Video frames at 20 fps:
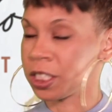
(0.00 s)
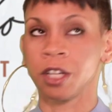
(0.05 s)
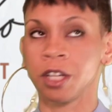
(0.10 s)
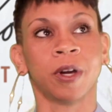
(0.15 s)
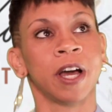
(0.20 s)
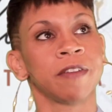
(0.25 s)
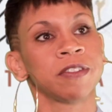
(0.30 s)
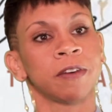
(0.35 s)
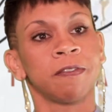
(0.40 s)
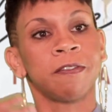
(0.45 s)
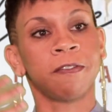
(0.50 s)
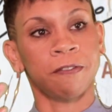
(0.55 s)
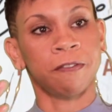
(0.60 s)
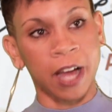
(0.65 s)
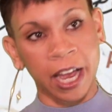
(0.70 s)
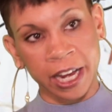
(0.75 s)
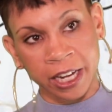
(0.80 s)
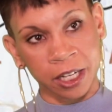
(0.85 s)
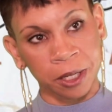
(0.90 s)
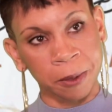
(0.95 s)
They don't have to
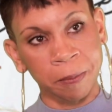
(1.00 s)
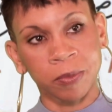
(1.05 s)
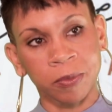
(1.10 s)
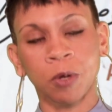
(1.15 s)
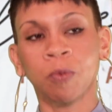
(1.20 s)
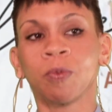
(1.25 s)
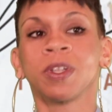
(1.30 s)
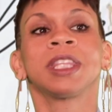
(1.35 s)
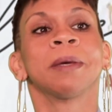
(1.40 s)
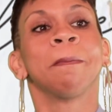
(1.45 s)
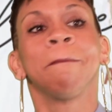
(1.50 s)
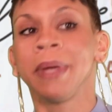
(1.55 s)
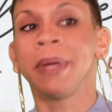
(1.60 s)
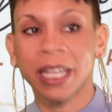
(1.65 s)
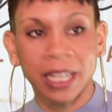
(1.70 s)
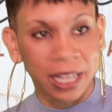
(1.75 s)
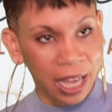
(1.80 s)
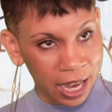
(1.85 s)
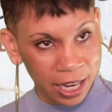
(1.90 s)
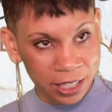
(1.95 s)
fight with the
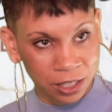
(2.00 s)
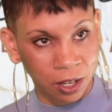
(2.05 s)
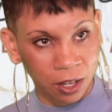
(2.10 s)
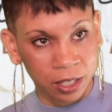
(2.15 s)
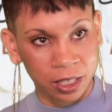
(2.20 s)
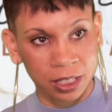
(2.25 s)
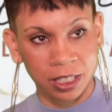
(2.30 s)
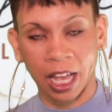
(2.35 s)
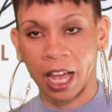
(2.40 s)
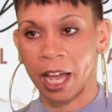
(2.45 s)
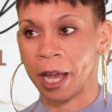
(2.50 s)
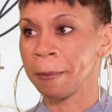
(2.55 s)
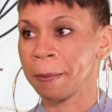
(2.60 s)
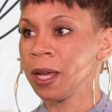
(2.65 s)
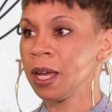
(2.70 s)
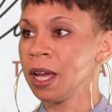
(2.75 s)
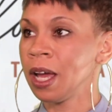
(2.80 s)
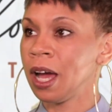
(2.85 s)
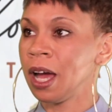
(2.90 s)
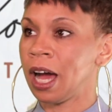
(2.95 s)
big guys all the time.
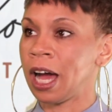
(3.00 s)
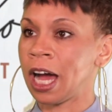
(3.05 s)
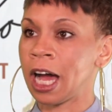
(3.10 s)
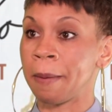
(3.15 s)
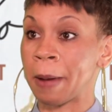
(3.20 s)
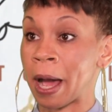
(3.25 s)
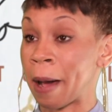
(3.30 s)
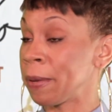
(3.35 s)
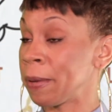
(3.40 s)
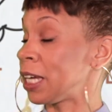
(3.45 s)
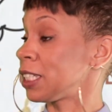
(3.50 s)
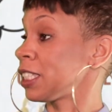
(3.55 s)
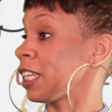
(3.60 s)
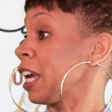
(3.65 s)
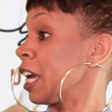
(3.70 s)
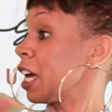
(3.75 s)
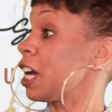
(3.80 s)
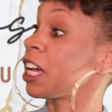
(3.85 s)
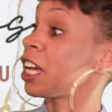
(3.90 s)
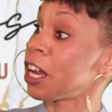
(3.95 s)
I'm not
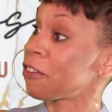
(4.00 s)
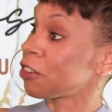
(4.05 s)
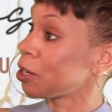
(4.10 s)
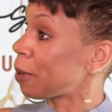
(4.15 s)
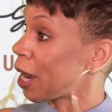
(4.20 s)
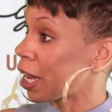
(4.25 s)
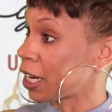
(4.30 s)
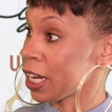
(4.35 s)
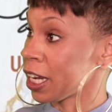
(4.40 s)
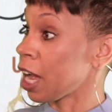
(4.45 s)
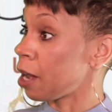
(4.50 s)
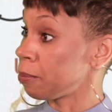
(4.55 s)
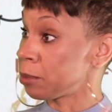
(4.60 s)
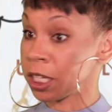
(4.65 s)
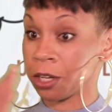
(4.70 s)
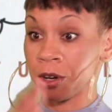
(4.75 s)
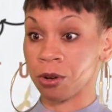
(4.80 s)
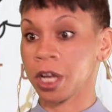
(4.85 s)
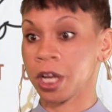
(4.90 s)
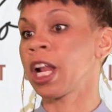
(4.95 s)
saying cut everybody out, I'm
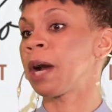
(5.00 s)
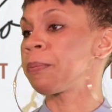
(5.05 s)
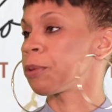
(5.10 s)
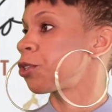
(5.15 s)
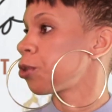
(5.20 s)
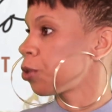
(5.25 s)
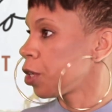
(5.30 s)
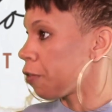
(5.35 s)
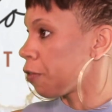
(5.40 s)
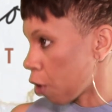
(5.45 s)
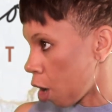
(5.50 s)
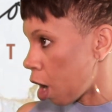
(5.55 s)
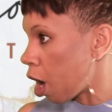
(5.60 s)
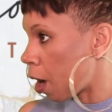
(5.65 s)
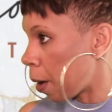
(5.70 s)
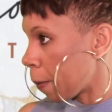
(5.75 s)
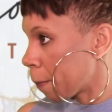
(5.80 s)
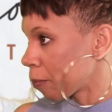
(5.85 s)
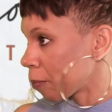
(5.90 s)
saying create opportunity for all.